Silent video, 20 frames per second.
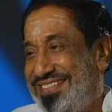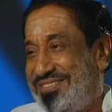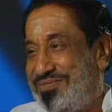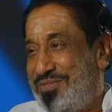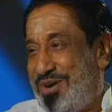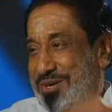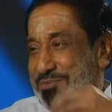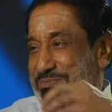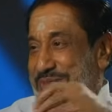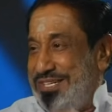
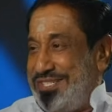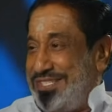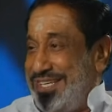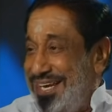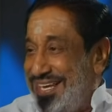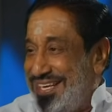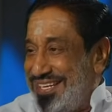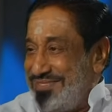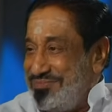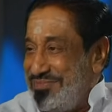But Bhiksha,
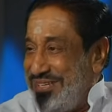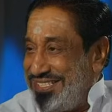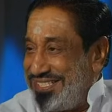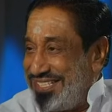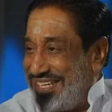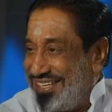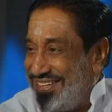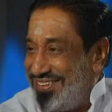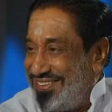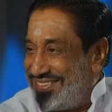
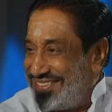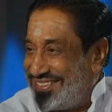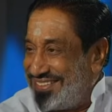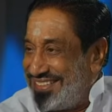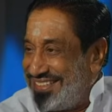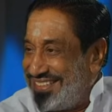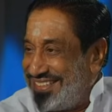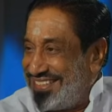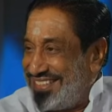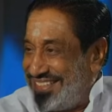you know,
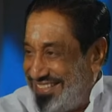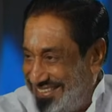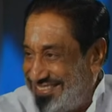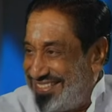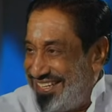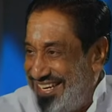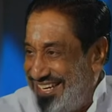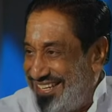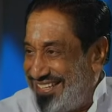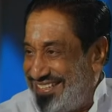
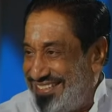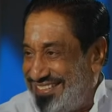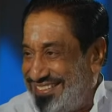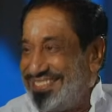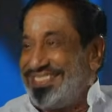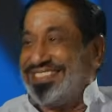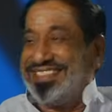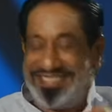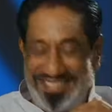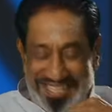isn't it
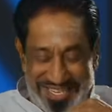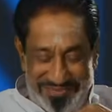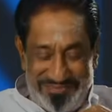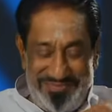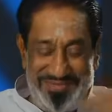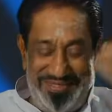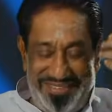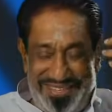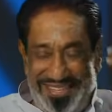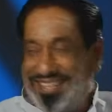like
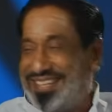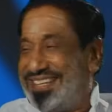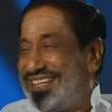me?